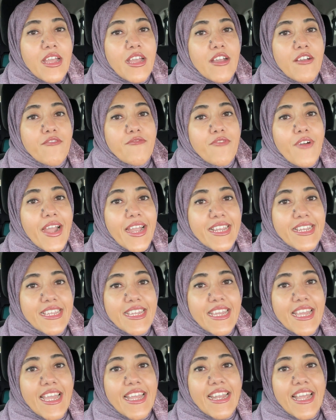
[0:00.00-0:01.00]

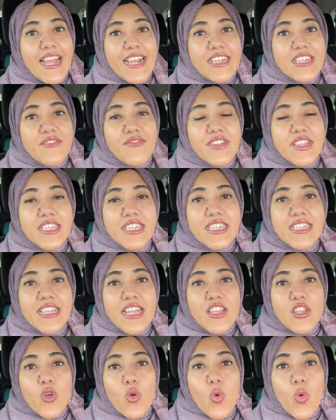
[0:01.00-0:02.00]
Finding an activity
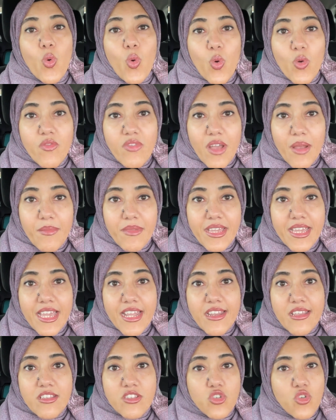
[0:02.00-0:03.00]
that the whole family
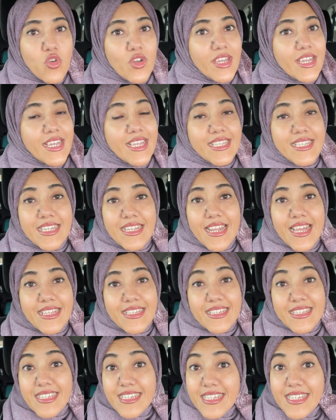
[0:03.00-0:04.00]
can enjoy isn't
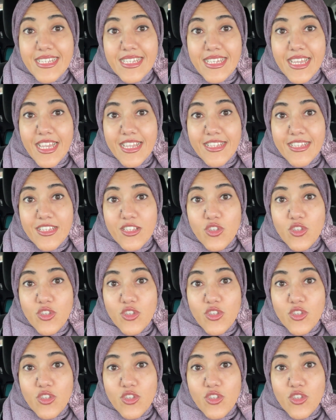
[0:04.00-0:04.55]
as easy as it